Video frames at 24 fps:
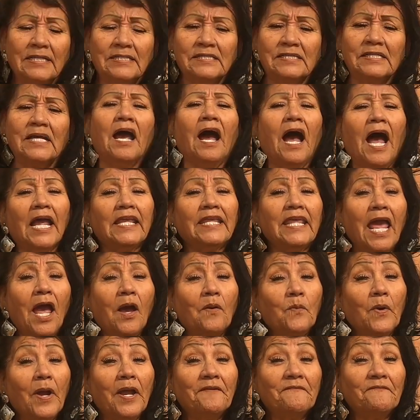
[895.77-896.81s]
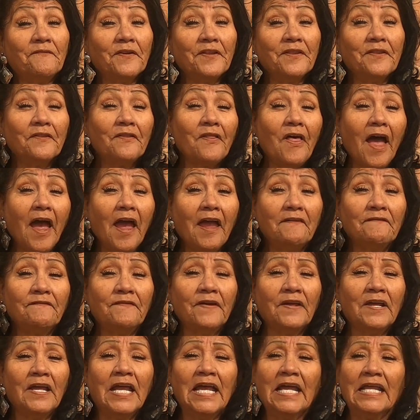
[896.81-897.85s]
And I can't wait for the live.
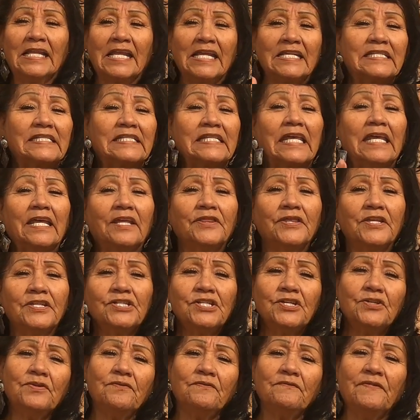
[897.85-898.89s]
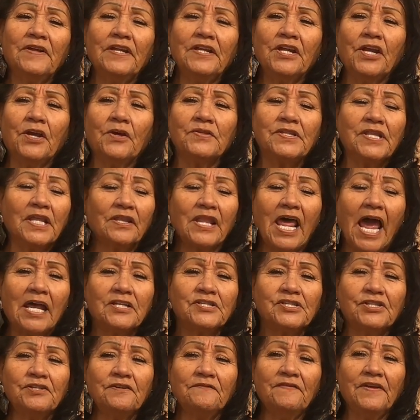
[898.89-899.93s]
Let's get the two video, the
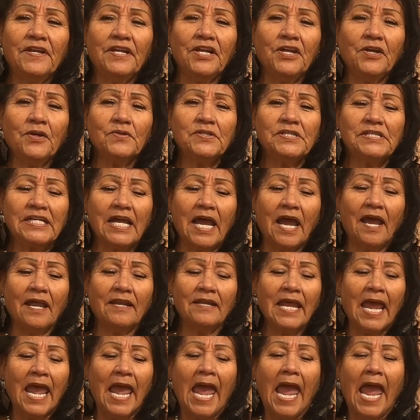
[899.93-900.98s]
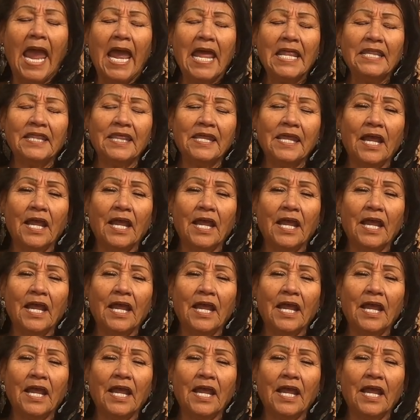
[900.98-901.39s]
last two videos done, and